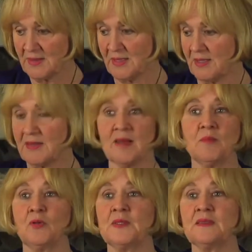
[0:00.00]
At that
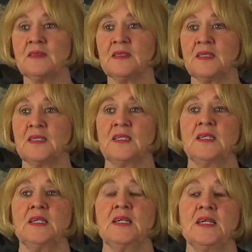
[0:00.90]
moment.
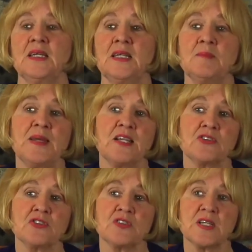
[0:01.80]
And the
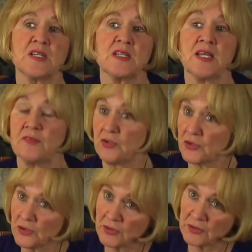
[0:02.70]
manager said, "Have you
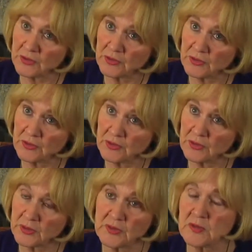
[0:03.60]
heard?"
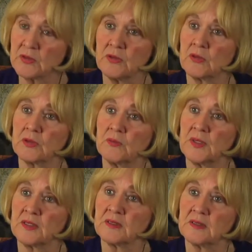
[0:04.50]
And I said, "No, heard what?"